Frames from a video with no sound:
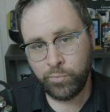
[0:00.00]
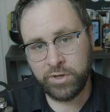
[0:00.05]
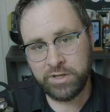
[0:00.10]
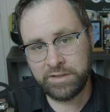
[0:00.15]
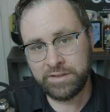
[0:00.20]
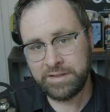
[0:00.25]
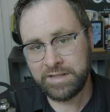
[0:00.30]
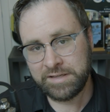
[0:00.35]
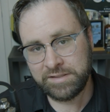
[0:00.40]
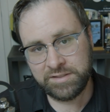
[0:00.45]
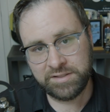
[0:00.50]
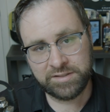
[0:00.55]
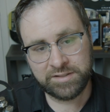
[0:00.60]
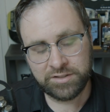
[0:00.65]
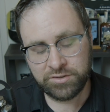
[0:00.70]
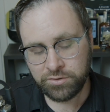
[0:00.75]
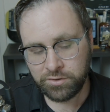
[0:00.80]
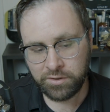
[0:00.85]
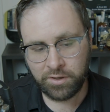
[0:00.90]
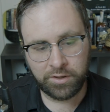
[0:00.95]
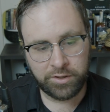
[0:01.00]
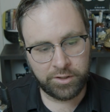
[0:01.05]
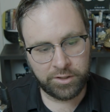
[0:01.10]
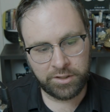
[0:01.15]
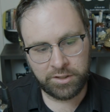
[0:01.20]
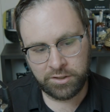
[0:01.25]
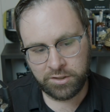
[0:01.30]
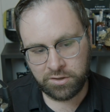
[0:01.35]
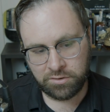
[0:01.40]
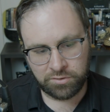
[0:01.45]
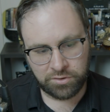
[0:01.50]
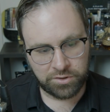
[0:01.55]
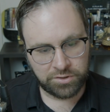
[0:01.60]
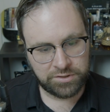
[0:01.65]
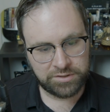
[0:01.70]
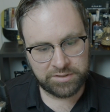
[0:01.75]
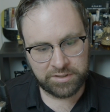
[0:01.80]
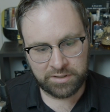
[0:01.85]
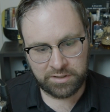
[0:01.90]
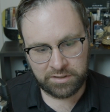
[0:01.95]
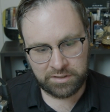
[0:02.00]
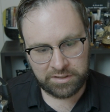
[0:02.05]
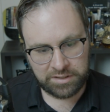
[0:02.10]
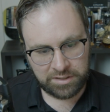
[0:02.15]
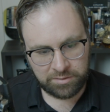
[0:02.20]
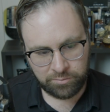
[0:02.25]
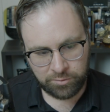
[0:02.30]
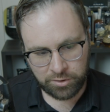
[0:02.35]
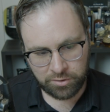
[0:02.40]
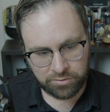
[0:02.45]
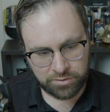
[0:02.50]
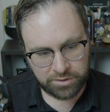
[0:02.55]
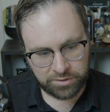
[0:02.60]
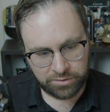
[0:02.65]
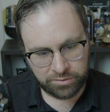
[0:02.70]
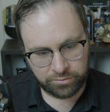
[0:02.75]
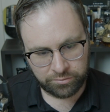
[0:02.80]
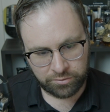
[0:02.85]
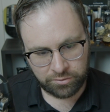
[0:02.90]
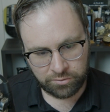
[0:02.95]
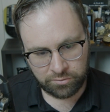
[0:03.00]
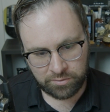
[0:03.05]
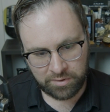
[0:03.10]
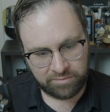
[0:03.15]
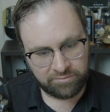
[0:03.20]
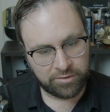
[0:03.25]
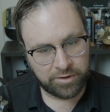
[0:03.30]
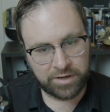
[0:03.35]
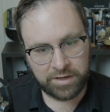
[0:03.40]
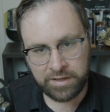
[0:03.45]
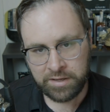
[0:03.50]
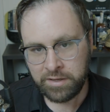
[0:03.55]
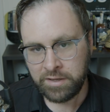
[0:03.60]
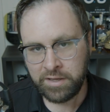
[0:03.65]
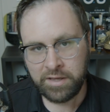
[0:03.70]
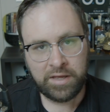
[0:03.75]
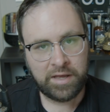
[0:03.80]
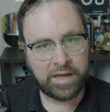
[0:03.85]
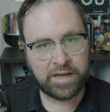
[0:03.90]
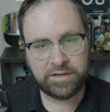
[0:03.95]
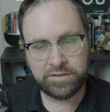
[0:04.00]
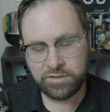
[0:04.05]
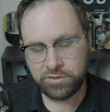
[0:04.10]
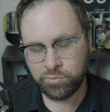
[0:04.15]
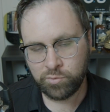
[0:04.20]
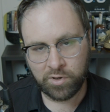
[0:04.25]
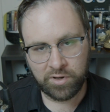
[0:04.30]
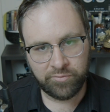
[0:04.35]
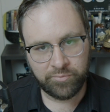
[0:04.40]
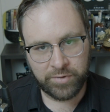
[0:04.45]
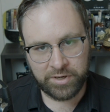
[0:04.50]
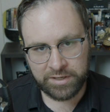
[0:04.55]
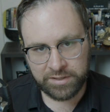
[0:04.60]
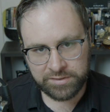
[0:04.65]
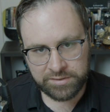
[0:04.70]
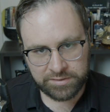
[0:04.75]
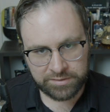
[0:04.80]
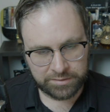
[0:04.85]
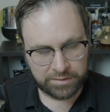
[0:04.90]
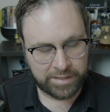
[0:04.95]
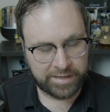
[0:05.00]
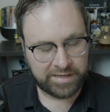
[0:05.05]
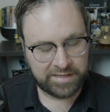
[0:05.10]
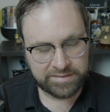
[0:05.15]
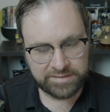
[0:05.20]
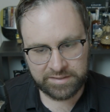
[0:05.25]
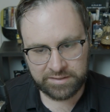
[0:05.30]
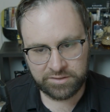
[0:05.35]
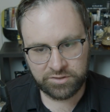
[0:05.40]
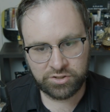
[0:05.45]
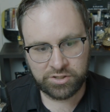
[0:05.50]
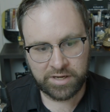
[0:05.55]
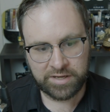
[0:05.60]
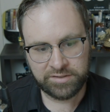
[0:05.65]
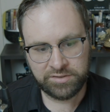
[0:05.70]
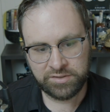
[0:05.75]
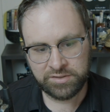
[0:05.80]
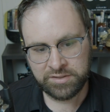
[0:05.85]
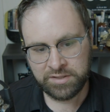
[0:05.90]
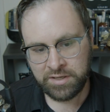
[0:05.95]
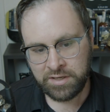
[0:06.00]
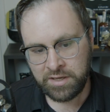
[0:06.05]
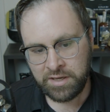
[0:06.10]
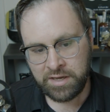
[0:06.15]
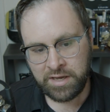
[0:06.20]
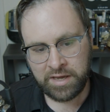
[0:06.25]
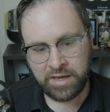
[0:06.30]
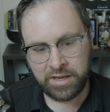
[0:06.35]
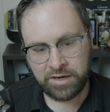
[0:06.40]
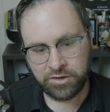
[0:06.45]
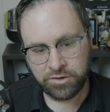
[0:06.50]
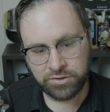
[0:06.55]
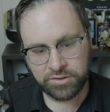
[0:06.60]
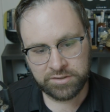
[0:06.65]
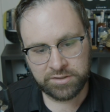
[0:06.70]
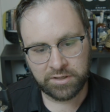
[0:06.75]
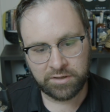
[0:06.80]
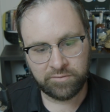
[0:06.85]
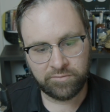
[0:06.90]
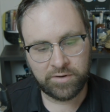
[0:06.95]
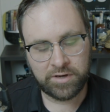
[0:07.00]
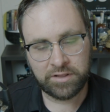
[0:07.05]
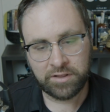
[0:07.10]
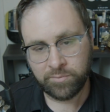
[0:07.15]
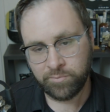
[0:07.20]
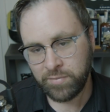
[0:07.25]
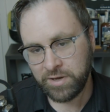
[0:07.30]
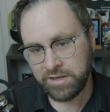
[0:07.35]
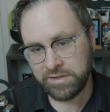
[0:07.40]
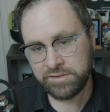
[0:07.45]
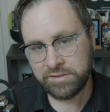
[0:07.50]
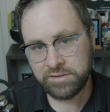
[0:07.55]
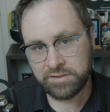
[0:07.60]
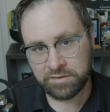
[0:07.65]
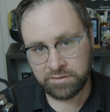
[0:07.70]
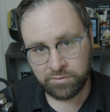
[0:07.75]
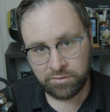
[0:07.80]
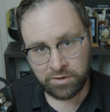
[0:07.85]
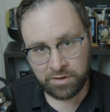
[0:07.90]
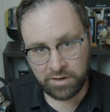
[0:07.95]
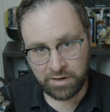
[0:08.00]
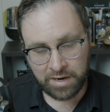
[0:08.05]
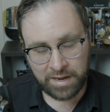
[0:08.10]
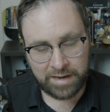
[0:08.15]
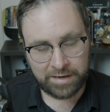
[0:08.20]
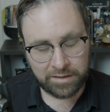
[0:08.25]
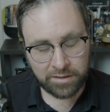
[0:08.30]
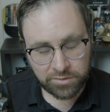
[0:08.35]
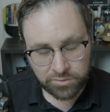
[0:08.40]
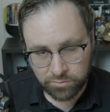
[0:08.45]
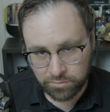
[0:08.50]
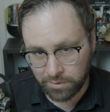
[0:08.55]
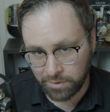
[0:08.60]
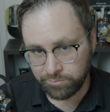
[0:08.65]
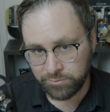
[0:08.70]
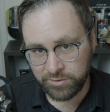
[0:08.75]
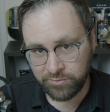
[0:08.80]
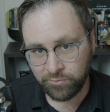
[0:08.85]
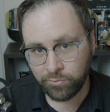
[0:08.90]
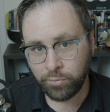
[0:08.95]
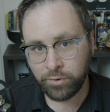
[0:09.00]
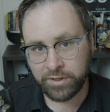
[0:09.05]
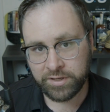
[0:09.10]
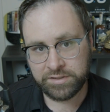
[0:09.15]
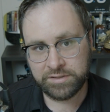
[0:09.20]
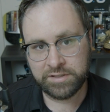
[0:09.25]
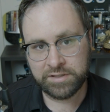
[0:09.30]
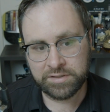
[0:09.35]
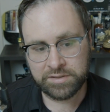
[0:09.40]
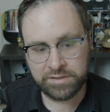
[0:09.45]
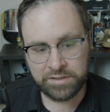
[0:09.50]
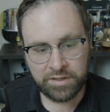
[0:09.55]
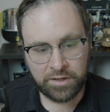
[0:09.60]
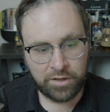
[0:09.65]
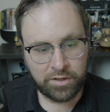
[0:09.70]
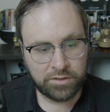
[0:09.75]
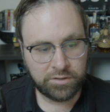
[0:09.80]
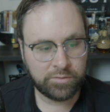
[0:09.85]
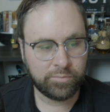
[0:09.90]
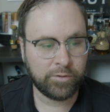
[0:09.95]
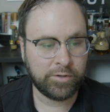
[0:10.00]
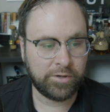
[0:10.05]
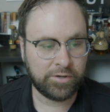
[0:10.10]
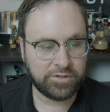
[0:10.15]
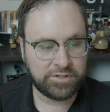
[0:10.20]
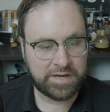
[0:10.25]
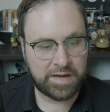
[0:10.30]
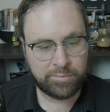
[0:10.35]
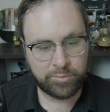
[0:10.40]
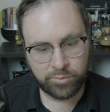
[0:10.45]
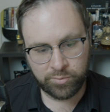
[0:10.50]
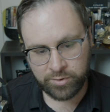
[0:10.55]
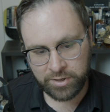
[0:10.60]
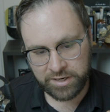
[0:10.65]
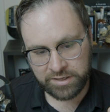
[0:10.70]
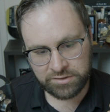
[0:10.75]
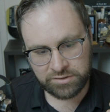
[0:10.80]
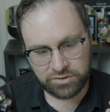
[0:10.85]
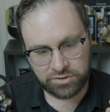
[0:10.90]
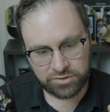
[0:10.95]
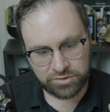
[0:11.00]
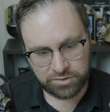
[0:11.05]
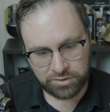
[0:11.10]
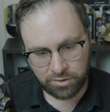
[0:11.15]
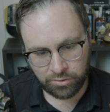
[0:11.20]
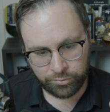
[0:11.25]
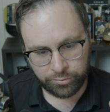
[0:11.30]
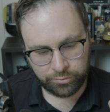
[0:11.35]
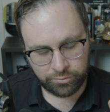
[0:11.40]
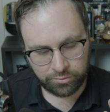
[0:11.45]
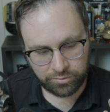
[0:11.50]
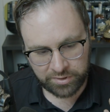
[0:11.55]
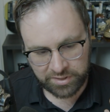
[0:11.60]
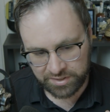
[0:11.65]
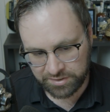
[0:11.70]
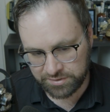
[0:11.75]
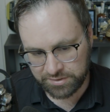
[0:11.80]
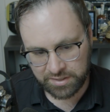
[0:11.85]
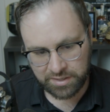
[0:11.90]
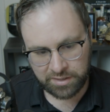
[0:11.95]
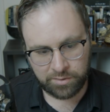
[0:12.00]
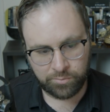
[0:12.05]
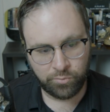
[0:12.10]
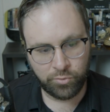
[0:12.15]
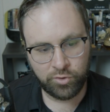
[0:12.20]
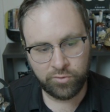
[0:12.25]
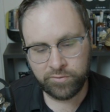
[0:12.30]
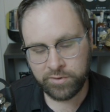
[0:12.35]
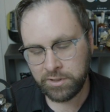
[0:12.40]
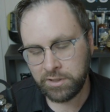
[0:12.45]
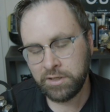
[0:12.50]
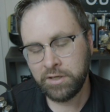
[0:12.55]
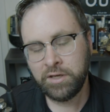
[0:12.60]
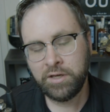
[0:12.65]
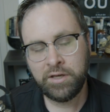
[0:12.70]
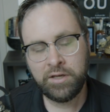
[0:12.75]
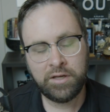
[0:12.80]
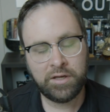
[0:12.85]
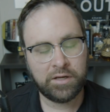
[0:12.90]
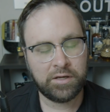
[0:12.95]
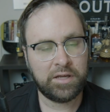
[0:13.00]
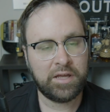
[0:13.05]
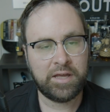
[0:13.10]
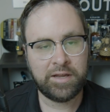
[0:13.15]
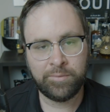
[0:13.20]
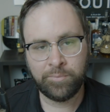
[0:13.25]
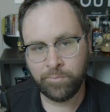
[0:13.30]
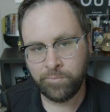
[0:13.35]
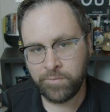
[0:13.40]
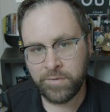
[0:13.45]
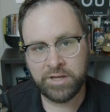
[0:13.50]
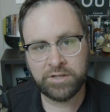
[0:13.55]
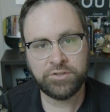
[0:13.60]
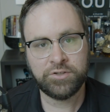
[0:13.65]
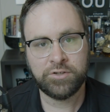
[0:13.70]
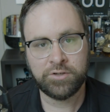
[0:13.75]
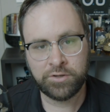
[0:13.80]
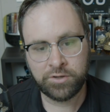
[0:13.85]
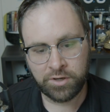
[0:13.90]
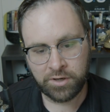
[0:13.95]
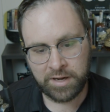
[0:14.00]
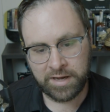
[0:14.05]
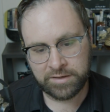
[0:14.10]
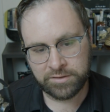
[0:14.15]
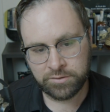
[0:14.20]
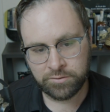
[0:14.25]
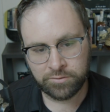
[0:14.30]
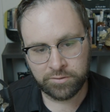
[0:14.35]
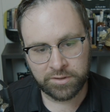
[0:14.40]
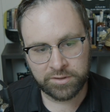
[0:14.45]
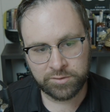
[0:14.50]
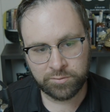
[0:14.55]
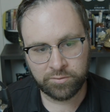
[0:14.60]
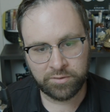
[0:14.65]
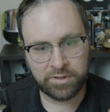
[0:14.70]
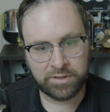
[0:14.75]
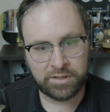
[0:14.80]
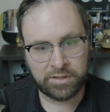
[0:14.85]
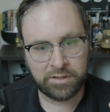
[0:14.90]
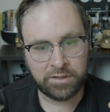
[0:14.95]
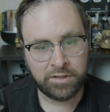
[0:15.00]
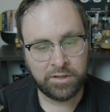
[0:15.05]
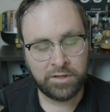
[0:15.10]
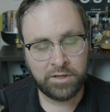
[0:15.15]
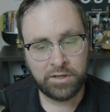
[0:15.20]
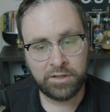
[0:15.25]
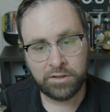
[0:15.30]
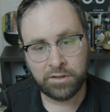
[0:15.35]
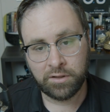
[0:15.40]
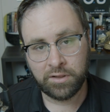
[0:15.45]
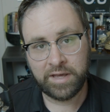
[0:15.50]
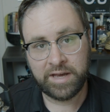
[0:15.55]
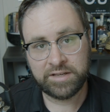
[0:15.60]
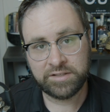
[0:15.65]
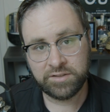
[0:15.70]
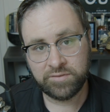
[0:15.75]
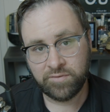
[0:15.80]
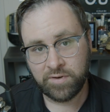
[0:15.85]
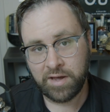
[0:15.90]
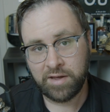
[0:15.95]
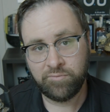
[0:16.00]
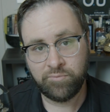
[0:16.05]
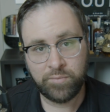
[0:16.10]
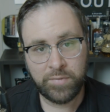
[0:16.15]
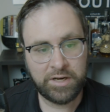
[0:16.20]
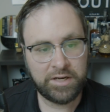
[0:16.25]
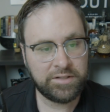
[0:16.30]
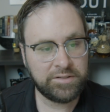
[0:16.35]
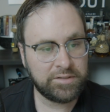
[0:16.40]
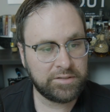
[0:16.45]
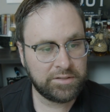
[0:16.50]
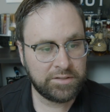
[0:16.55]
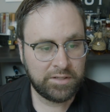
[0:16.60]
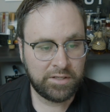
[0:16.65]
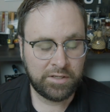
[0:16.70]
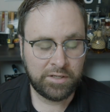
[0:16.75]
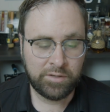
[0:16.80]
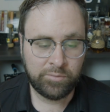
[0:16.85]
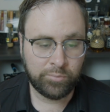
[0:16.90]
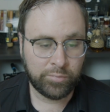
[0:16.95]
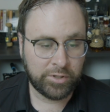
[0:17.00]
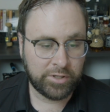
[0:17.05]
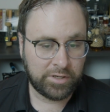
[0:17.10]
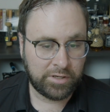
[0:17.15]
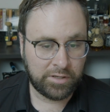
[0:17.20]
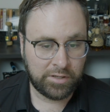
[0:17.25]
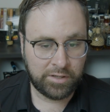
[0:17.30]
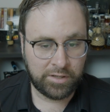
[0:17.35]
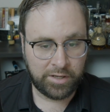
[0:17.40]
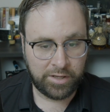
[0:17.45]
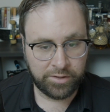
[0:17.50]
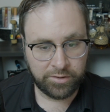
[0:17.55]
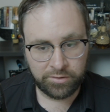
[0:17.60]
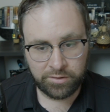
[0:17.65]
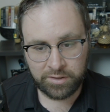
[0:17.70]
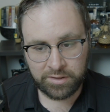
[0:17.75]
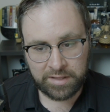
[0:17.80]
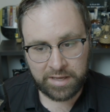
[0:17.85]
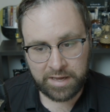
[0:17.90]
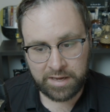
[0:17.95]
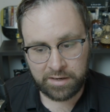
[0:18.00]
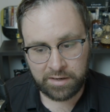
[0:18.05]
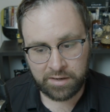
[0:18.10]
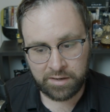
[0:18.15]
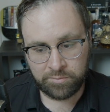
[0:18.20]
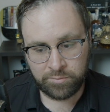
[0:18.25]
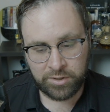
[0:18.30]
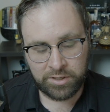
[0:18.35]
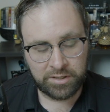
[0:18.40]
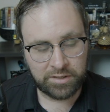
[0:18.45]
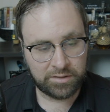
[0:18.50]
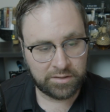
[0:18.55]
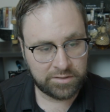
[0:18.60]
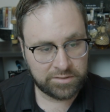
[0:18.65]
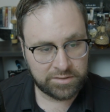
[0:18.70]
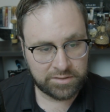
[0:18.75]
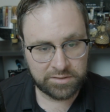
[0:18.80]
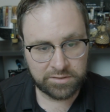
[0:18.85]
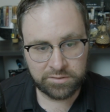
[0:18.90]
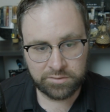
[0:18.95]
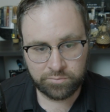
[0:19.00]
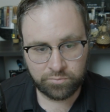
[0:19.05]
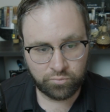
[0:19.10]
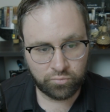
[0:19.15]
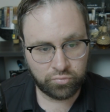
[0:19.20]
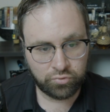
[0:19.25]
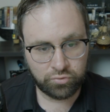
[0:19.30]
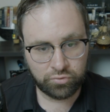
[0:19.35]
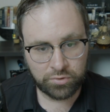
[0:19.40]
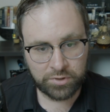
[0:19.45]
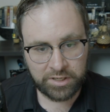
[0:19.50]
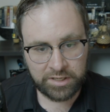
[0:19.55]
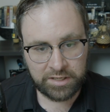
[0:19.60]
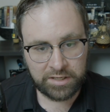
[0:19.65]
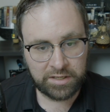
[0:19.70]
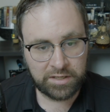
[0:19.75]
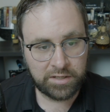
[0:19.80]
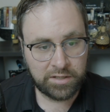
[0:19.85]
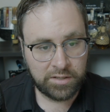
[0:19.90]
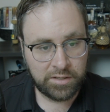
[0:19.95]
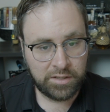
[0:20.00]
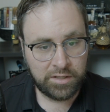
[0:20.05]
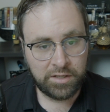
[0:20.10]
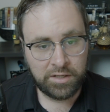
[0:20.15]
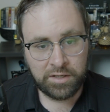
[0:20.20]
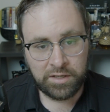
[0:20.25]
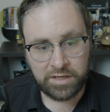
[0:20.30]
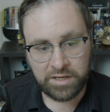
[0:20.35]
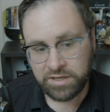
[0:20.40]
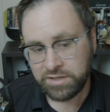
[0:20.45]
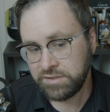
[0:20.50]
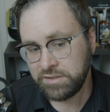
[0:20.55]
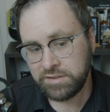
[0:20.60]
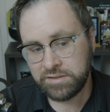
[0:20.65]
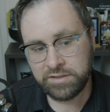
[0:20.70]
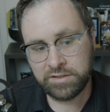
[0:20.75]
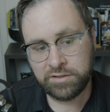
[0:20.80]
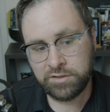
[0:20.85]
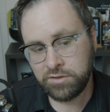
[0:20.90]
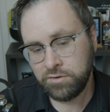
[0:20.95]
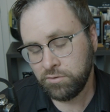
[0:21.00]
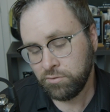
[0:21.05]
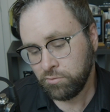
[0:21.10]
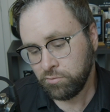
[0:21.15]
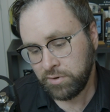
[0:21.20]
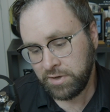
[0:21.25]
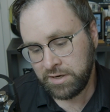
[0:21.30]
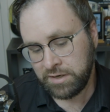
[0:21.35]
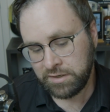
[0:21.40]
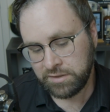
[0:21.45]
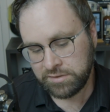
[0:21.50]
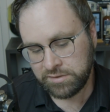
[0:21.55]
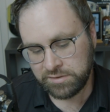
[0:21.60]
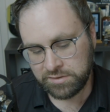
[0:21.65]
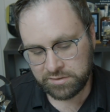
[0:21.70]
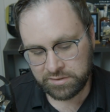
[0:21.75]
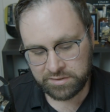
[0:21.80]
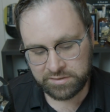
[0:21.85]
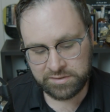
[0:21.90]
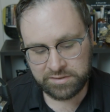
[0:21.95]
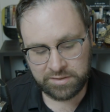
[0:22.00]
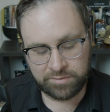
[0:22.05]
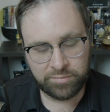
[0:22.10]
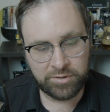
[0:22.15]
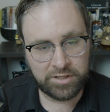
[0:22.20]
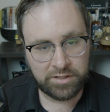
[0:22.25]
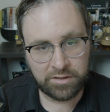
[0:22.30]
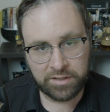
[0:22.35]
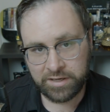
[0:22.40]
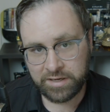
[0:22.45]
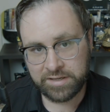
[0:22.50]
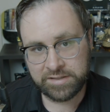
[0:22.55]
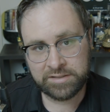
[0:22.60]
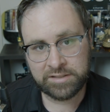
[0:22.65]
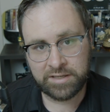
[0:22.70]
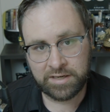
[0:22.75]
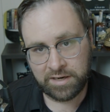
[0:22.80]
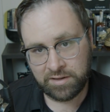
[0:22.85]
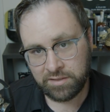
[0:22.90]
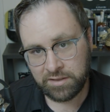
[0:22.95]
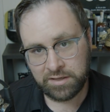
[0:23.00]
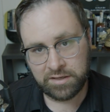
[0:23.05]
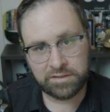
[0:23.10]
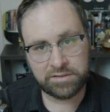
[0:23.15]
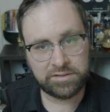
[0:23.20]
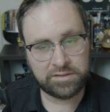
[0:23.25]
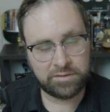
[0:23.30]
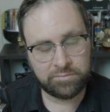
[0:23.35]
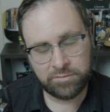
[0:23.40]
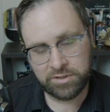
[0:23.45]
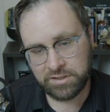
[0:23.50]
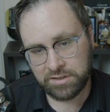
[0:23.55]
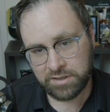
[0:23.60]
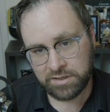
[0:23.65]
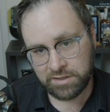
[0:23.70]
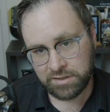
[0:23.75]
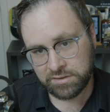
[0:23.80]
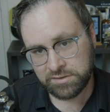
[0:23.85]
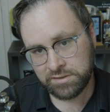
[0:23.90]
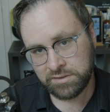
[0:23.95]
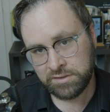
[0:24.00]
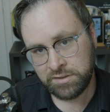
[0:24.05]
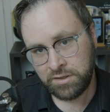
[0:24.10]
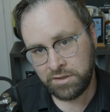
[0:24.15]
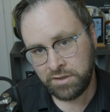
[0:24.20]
But that's essentially all you're going to do. You're just going to keep going through every 8 to 12 minutes like it suggests, and you're just going to find the best non-disruptive places to put your chapter breaks. Just go through the entire movie. Again, make sure you're not doing this within the last 5 minutes. But other than that, I mean, this is pretty easy to do. And it's something, like I said, I think it's something that's